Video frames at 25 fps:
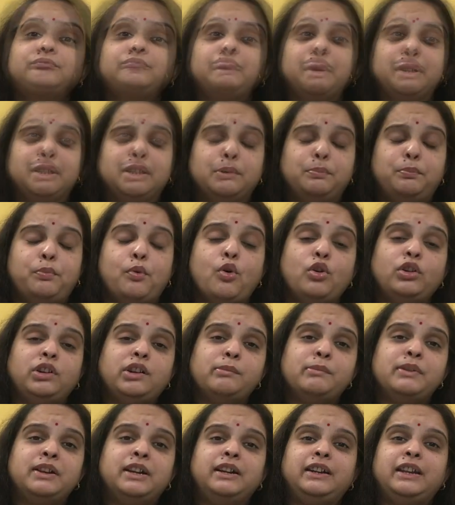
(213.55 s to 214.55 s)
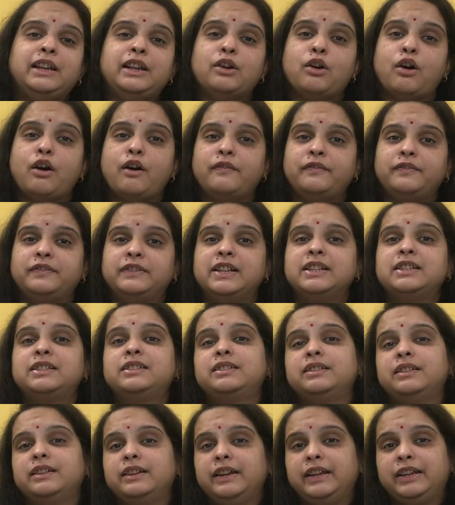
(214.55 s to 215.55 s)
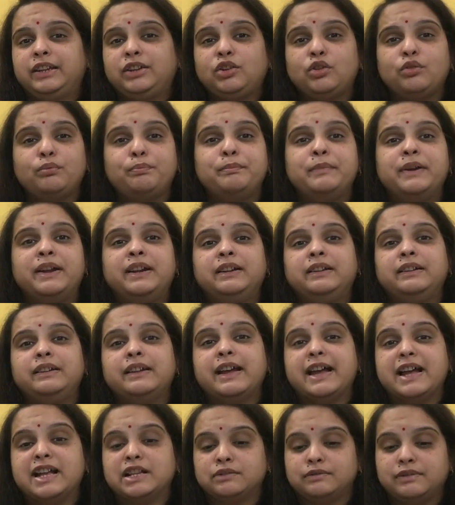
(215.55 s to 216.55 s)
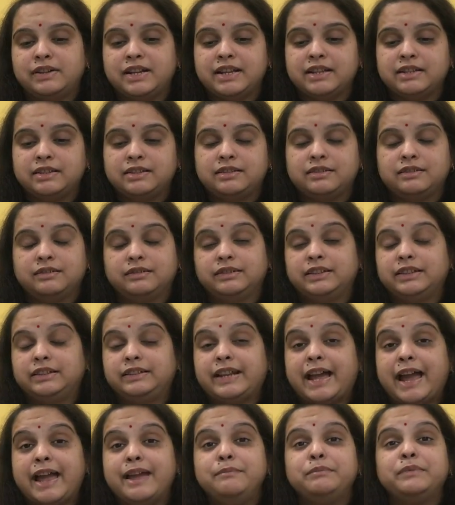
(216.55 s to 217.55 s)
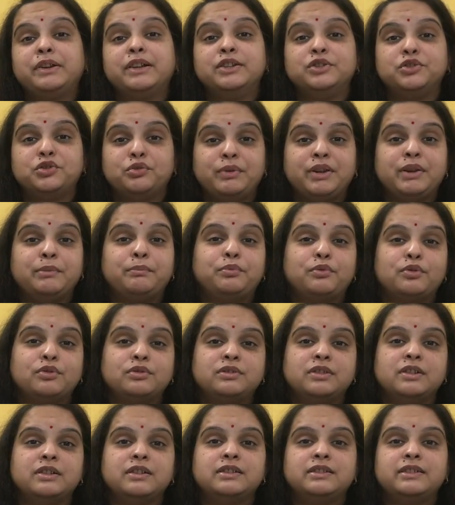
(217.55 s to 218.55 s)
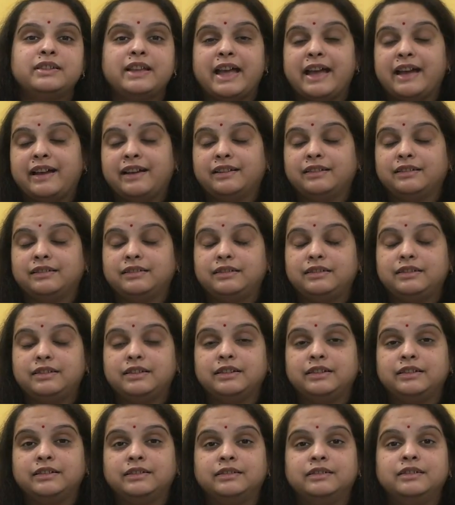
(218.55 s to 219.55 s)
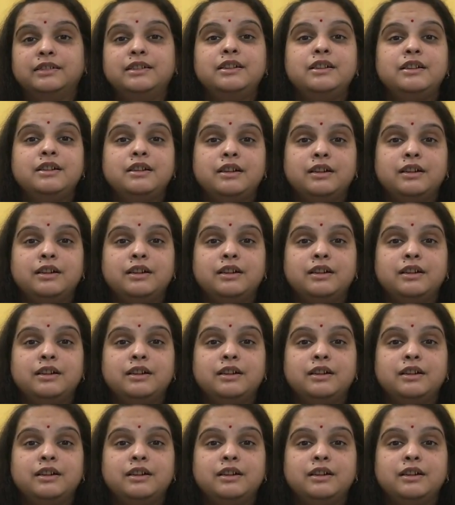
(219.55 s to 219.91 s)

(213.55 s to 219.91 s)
But the portability of this equipment, as well as the time consuming process, and the